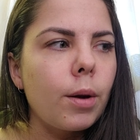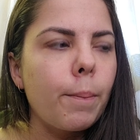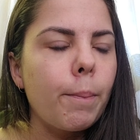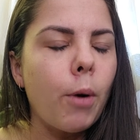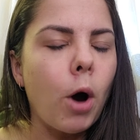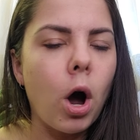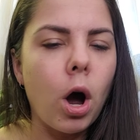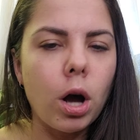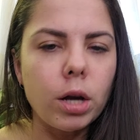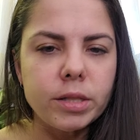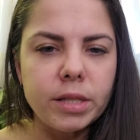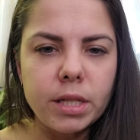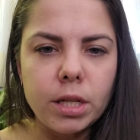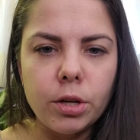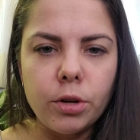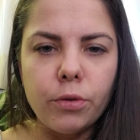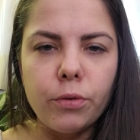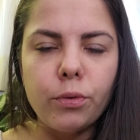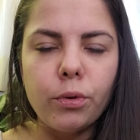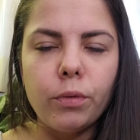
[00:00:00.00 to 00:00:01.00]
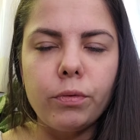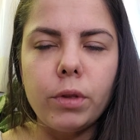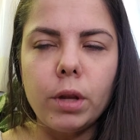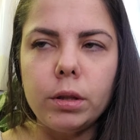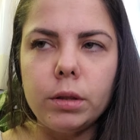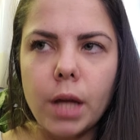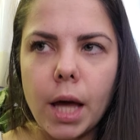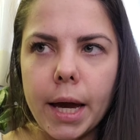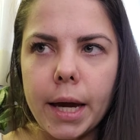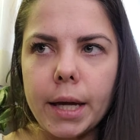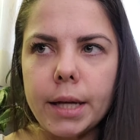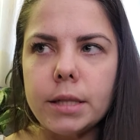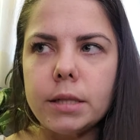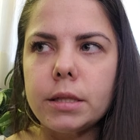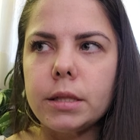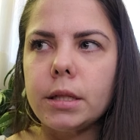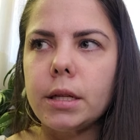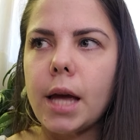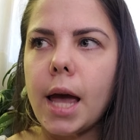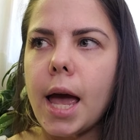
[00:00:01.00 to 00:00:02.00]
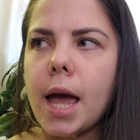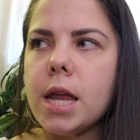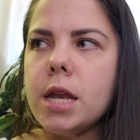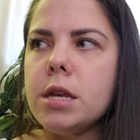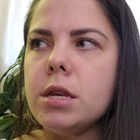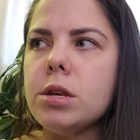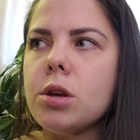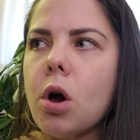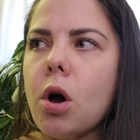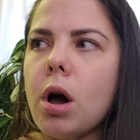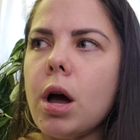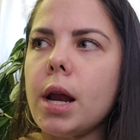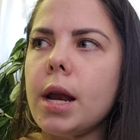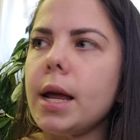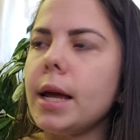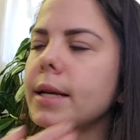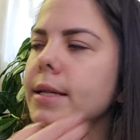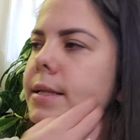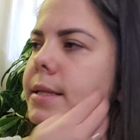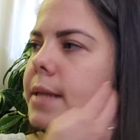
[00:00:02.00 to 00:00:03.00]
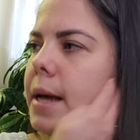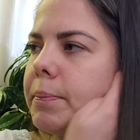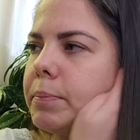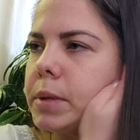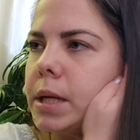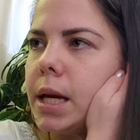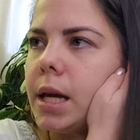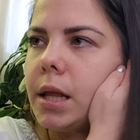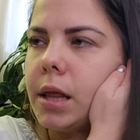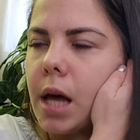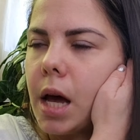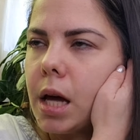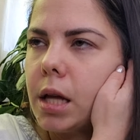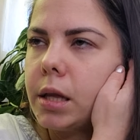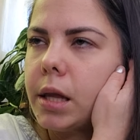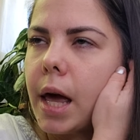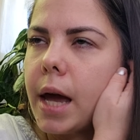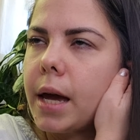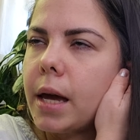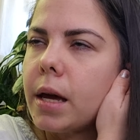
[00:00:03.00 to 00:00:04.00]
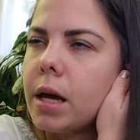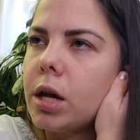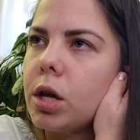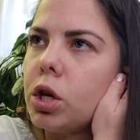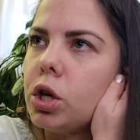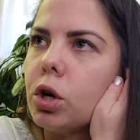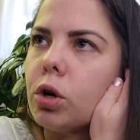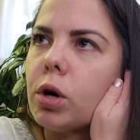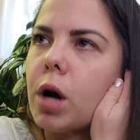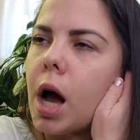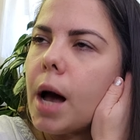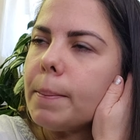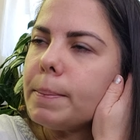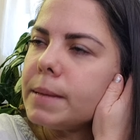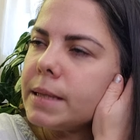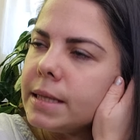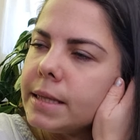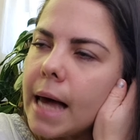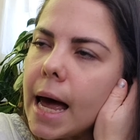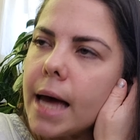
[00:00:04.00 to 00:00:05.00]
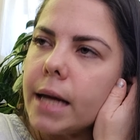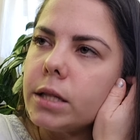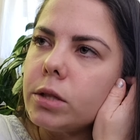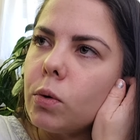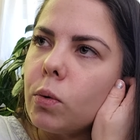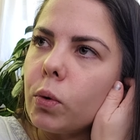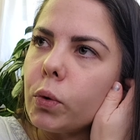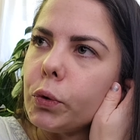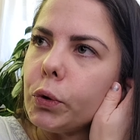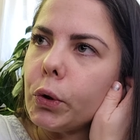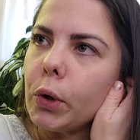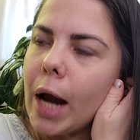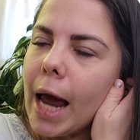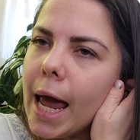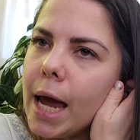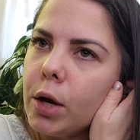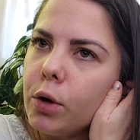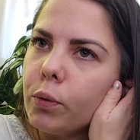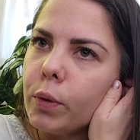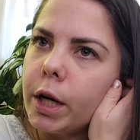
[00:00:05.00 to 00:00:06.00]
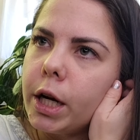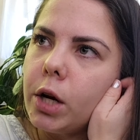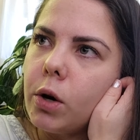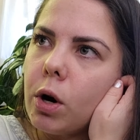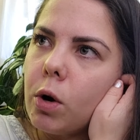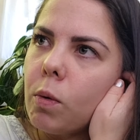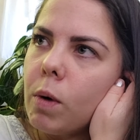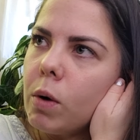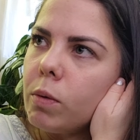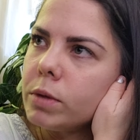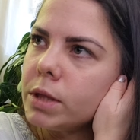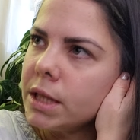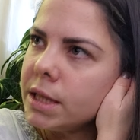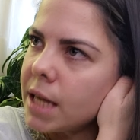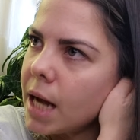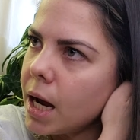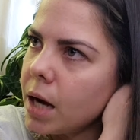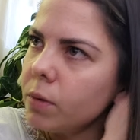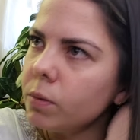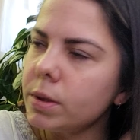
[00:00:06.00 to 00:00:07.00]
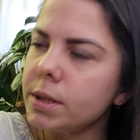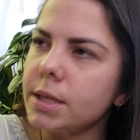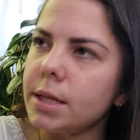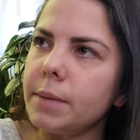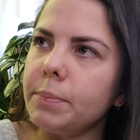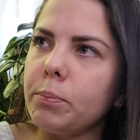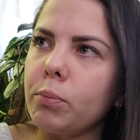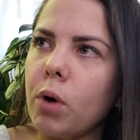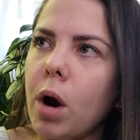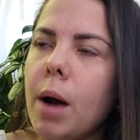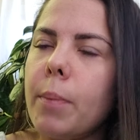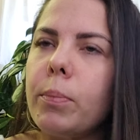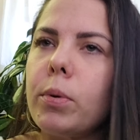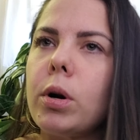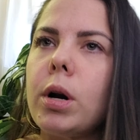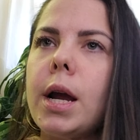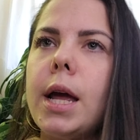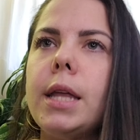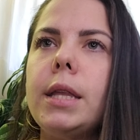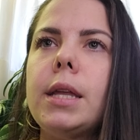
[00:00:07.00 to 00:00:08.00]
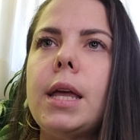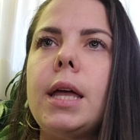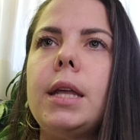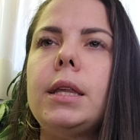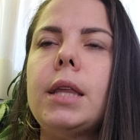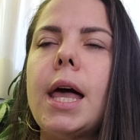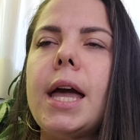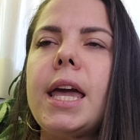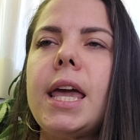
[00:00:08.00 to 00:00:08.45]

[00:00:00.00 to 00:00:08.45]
positive of the light and not accepting that you're upset or you're angry or what was done was improper, and then